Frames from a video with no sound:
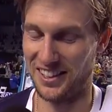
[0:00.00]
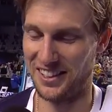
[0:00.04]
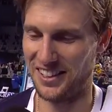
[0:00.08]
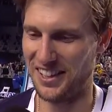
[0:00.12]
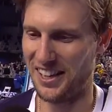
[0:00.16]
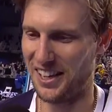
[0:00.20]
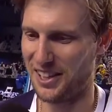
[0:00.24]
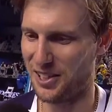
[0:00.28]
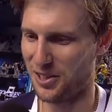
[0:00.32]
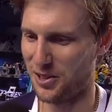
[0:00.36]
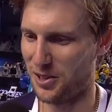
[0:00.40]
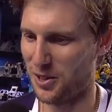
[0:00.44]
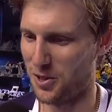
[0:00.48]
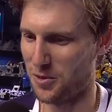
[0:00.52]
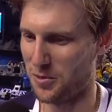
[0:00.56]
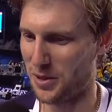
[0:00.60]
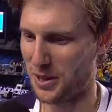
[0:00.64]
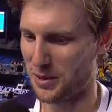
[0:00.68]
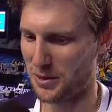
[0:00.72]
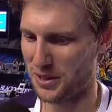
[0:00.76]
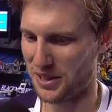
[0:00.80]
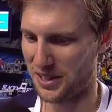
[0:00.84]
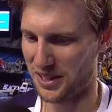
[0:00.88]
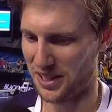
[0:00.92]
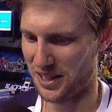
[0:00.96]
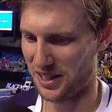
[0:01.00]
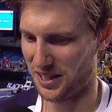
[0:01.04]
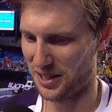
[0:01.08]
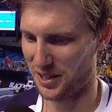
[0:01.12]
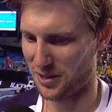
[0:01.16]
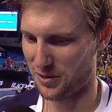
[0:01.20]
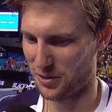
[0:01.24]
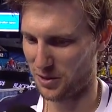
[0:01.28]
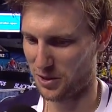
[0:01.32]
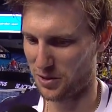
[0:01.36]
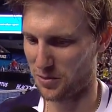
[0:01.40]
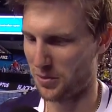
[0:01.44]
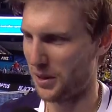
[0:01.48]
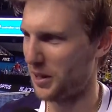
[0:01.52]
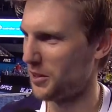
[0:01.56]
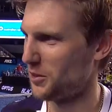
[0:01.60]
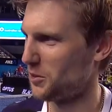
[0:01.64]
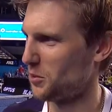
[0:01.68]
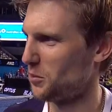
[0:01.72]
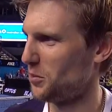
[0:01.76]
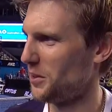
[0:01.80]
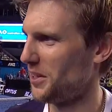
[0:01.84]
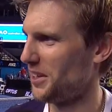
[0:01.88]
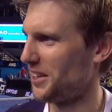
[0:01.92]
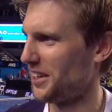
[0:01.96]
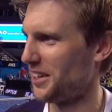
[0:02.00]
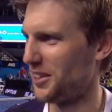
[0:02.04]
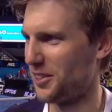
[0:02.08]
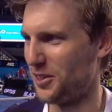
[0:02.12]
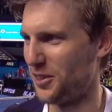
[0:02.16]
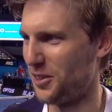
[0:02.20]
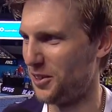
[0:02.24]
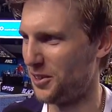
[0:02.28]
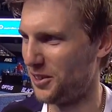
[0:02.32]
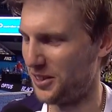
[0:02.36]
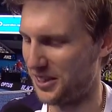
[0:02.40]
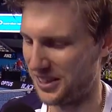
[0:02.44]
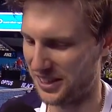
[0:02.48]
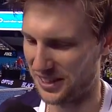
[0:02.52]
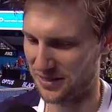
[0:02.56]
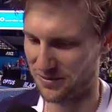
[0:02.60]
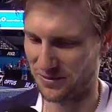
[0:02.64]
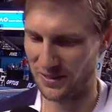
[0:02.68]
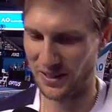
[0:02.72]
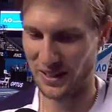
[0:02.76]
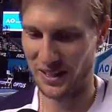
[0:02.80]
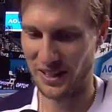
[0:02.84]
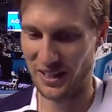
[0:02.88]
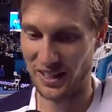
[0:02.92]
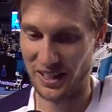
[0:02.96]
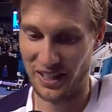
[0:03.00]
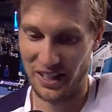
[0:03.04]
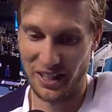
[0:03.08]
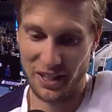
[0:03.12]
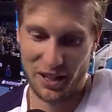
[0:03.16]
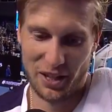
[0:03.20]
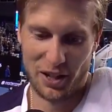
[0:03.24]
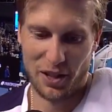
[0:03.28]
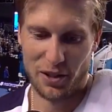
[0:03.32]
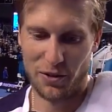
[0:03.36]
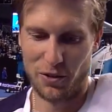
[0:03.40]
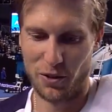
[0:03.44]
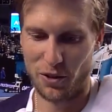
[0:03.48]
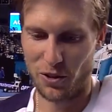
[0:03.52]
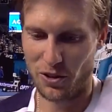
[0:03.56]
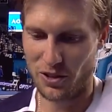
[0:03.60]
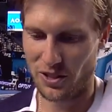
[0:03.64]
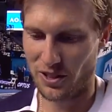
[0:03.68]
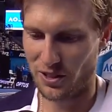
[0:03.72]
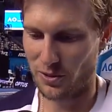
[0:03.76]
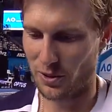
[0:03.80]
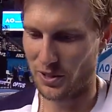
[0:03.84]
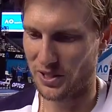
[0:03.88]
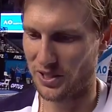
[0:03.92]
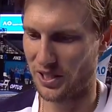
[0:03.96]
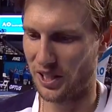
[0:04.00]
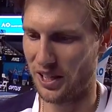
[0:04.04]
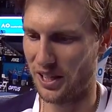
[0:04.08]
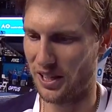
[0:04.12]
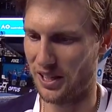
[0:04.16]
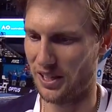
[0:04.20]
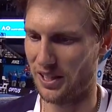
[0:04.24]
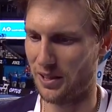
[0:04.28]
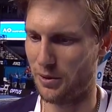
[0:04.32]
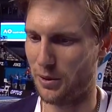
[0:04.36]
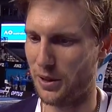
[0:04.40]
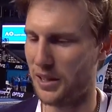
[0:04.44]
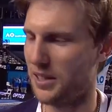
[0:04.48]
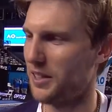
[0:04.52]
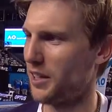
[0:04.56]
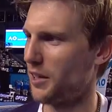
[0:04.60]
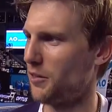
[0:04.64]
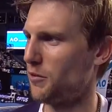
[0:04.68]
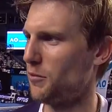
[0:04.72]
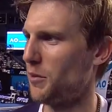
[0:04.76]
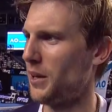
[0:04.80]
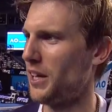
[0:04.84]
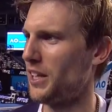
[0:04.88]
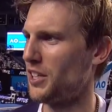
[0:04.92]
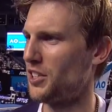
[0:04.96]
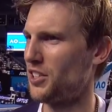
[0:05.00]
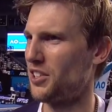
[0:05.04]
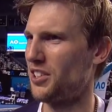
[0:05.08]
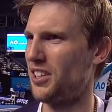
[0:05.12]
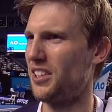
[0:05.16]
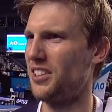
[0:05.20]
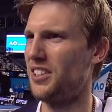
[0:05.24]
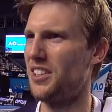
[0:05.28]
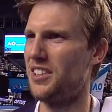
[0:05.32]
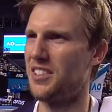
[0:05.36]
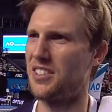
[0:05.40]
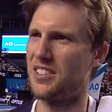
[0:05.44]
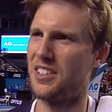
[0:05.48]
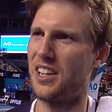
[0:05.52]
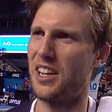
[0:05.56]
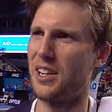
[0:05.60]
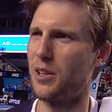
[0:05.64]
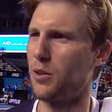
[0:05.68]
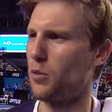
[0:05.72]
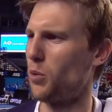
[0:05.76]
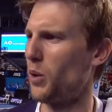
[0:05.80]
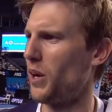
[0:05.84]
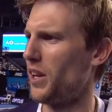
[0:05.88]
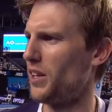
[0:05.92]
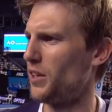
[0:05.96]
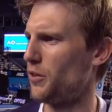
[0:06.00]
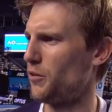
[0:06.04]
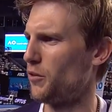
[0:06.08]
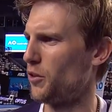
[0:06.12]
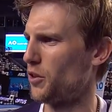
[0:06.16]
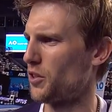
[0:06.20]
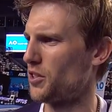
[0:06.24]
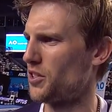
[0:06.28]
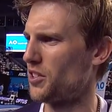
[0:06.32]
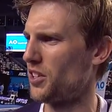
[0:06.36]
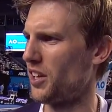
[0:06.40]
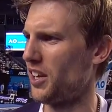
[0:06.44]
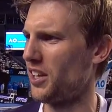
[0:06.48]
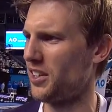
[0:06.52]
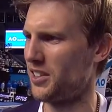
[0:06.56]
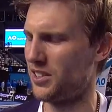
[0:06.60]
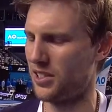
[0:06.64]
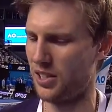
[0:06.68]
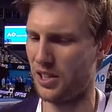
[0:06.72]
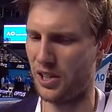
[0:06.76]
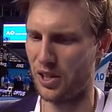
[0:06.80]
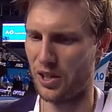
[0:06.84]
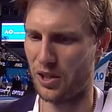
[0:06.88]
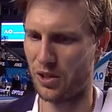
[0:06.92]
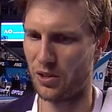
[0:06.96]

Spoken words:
Yeah, I don't know. Maybe it was meant to be. I don't know. Of course, it was a very tough match. I didn't start well the first set.